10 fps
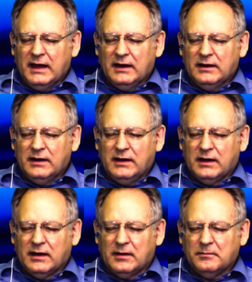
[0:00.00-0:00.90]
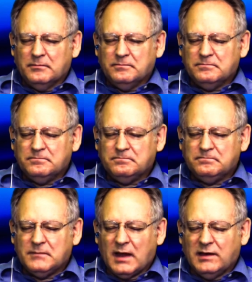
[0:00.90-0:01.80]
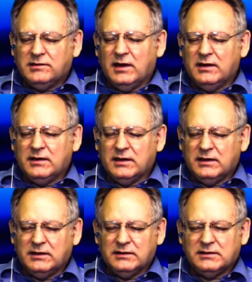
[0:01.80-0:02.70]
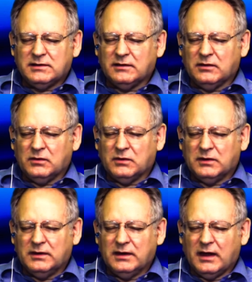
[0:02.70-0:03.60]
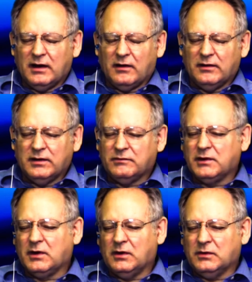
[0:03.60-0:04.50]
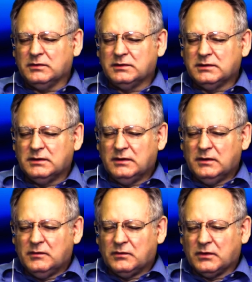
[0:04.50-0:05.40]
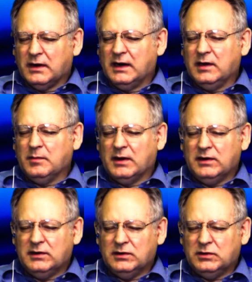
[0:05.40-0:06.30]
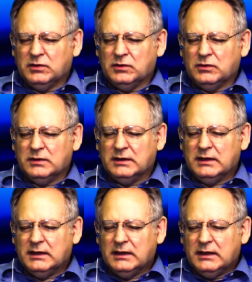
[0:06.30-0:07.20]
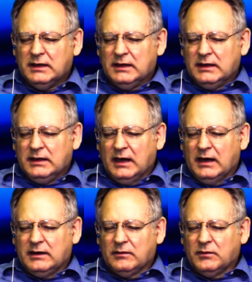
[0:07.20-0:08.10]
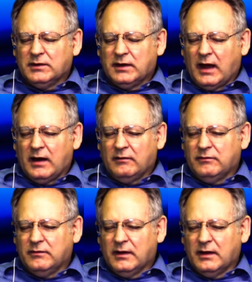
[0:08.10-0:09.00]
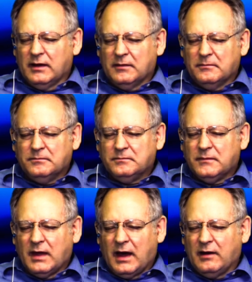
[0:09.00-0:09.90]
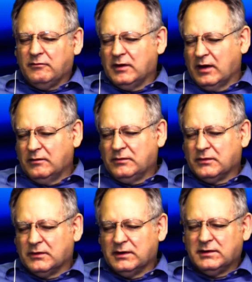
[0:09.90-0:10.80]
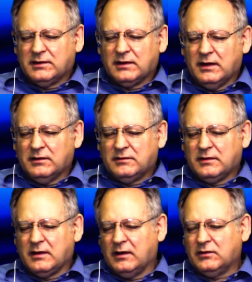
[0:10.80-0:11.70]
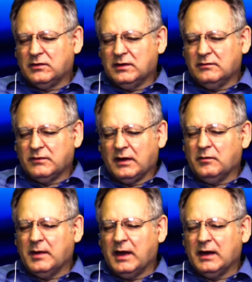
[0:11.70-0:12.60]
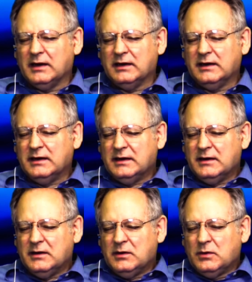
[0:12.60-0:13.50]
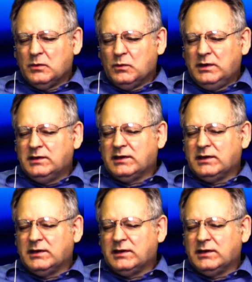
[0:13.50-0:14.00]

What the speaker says: and has done things, Lord, that are difficult for anybody to do, and yet it was out of love for his country and fellow man. And we